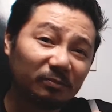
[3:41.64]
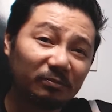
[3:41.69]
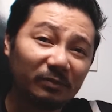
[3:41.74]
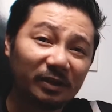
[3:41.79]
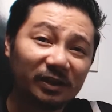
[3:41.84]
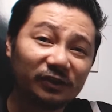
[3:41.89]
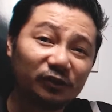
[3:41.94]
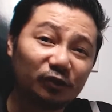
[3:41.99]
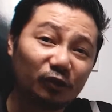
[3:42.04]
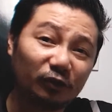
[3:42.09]

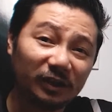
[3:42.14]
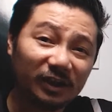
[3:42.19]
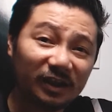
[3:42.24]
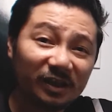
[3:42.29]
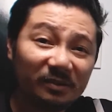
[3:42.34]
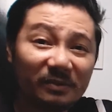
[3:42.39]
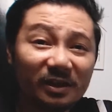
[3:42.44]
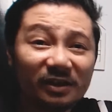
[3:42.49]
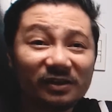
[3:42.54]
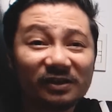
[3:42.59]
means your
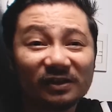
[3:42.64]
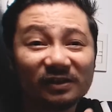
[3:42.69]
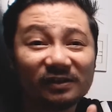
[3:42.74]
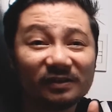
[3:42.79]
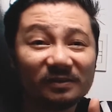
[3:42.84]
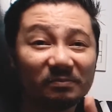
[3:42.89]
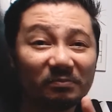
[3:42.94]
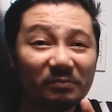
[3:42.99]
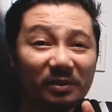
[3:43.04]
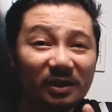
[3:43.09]
image
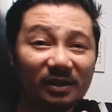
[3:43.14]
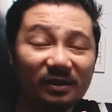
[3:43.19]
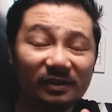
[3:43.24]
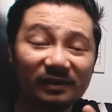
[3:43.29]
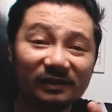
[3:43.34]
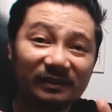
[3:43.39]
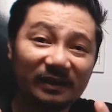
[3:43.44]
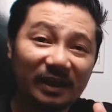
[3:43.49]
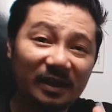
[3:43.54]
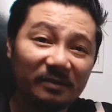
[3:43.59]
is being
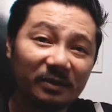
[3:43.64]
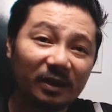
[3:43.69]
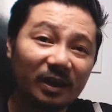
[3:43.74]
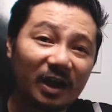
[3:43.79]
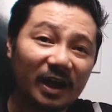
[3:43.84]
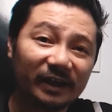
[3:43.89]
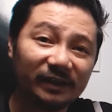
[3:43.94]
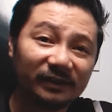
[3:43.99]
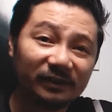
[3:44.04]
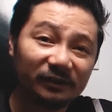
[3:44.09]

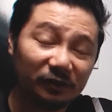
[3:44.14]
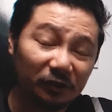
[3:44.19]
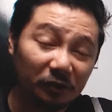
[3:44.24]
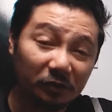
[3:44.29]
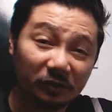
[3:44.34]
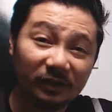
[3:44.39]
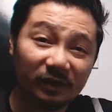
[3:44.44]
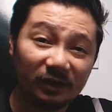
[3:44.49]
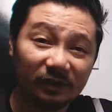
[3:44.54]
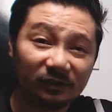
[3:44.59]
stabilized
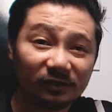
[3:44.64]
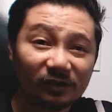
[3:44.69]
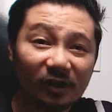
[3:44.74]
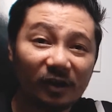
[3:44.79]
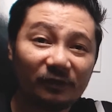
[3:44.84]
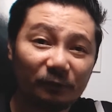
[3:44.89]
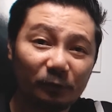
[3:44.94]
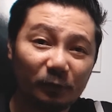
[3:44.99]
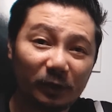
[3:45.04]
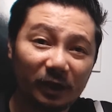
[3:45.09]
using a
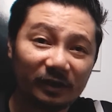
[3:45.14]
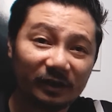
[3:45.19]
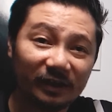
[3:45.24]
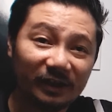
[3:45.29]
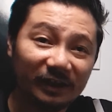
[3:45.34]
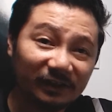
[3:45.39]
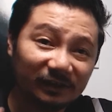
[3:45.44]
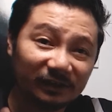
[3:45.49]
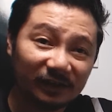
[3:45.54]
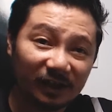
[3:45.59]
software
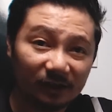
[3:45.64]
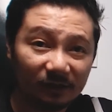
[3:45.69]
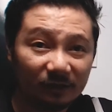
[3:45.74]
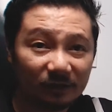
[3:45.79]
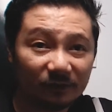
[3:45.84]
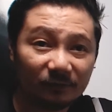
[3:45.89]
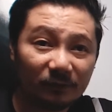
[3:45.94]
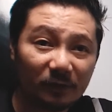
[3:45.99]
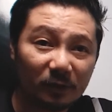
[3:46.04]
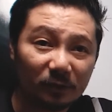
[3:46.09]
inside
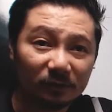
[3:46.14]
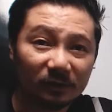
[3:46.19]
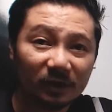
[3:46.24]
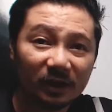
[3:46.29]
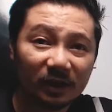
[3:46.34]
your phone.